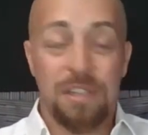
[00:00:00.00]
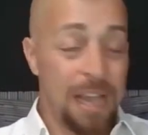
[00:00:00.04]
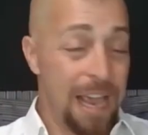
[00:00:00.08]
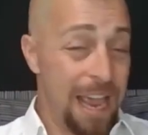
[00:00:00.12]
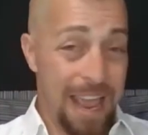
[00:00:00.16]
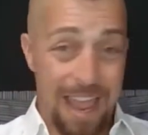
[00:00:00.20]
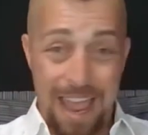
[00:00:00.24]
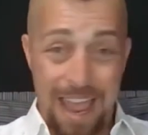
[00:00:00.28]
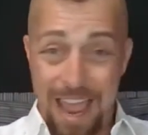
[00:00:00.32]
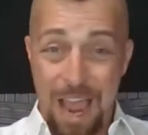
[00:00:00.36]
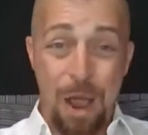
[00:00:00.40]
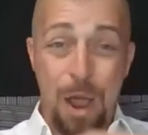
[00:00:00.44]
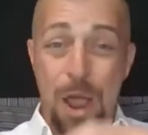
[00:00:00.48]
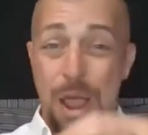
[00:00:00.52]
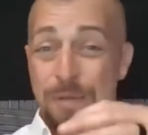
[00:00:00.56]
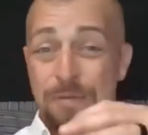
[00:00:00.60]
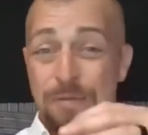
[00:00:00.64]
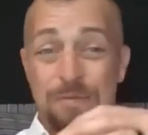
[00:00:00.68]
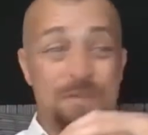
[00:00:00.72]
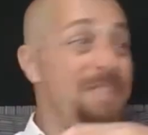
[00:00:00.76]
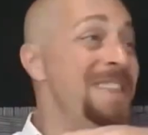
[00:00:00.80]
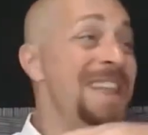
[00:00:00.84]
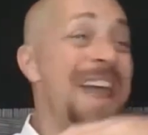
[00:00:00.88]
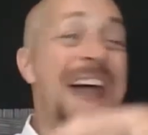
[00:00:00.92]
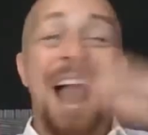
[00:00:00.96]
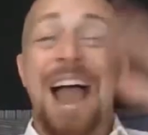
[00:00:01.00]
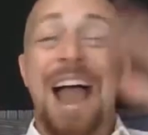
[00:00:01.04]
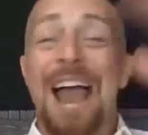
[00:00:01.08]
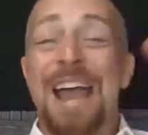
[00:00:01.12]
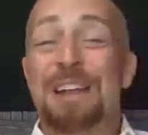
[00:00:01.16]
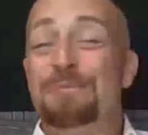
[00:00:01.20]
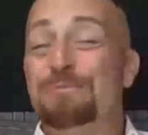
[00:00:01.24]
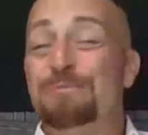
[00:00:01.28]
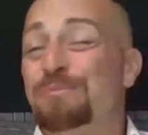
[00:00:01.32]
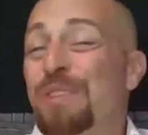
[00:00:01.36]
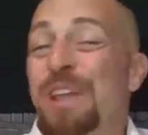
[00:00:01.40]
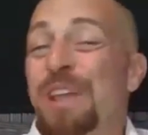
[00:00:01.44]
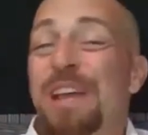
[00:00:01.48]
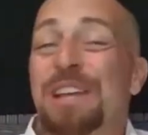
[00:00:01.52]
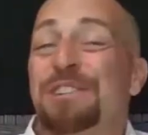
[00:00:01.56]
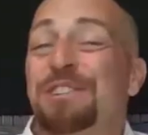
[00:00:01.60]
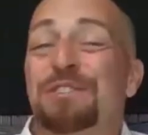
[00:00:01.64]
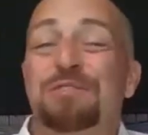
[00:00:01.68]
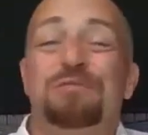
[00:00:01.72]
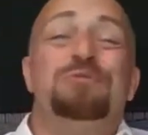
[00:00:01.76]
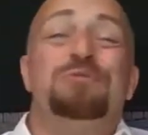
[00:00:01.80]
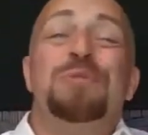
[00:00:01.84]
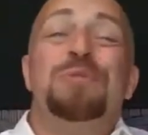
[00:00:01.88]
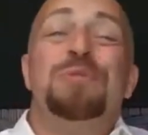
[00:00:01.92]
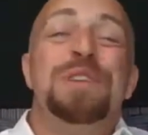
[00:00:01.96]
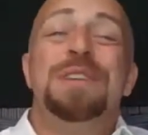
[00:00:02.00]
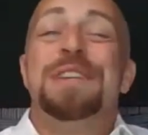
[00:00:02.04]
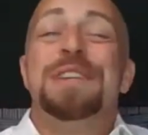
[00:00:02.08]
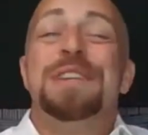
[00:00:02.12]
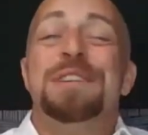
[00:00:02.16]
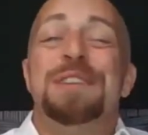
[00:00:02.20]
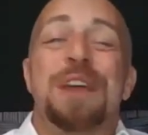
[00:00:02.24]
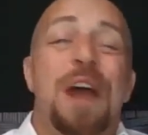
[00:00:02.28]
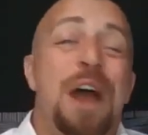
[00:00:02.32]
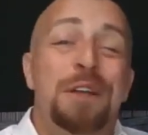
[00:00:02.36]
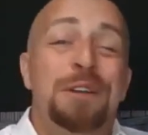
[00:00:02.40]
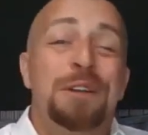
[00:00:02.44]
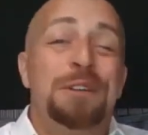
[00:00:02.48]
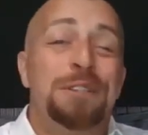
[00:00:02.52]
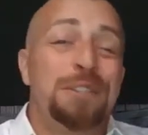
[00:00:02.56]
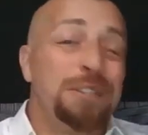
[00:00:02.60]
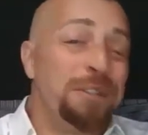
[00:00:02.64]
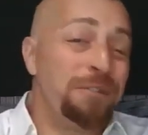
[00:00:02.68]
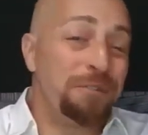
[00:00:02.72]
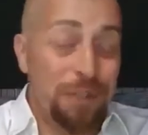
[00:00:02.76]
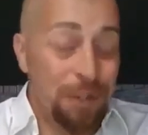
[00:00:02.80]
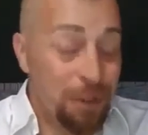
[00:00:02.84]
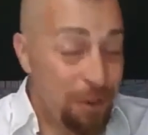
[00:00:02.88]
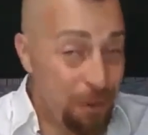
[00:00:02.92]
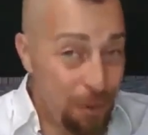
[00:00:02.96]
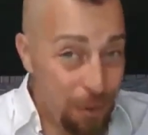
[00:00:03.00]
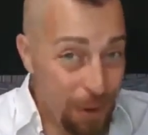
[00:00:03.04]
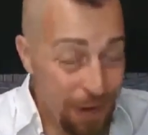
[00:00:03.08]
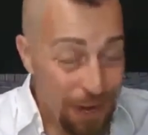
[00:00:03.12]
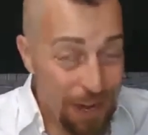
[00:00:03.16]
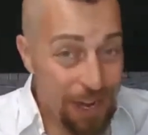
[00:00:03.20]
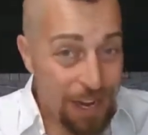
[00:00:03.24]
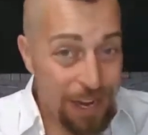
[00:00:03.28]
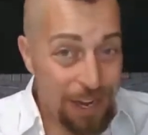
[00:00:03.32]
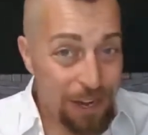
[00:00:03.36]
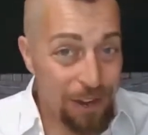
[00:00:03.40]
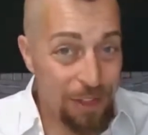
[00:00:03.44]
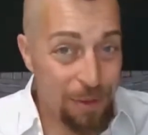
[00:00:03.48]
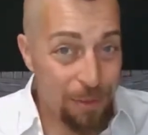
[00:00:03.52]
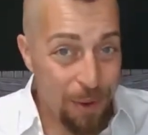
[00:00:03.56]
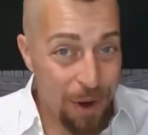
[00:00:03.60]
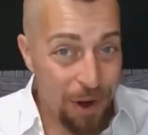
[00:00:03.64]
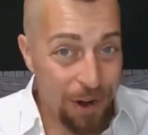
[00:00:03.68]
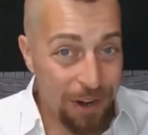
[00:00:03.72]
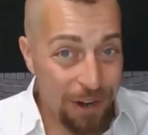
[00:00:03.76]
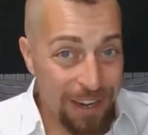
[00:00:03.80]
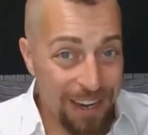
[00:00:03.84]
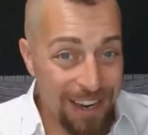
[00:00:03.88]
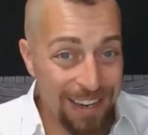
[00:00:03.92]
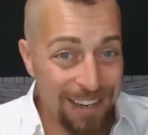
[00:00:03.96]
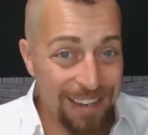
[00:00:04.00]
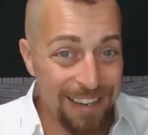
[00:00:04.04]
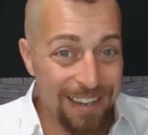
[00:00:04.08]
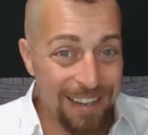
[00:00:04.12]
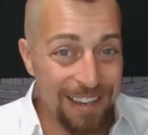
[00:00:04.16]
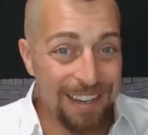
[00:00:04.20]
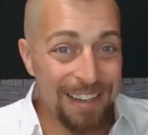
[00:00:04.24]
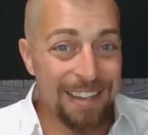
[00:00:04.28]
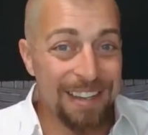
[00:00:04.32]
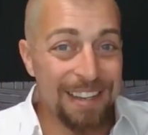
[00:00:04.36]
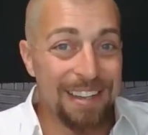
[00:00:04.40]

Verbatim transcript: to have nine plus trillion dollars of liquidity into the market